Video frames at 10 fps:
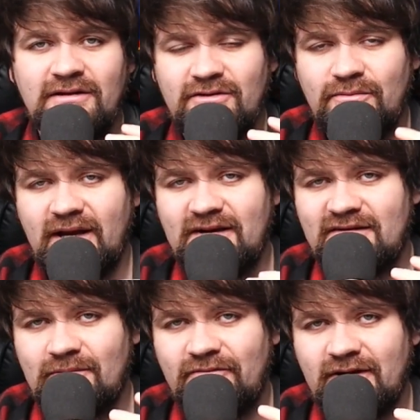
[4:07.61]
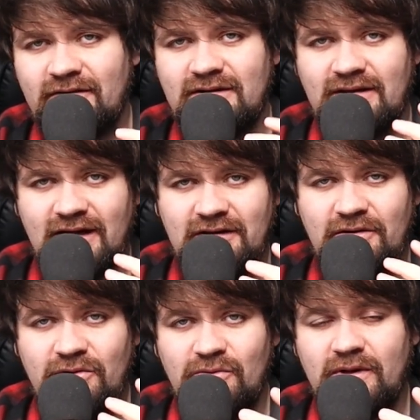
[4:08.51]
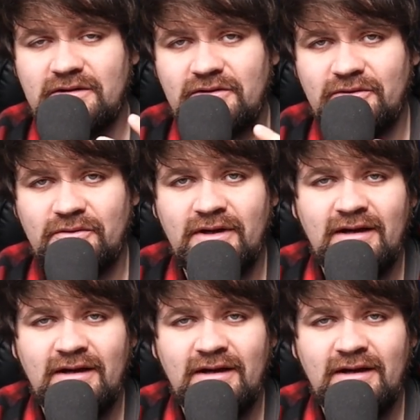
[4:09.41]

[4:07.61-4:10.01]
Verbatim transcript: to make something that you want to.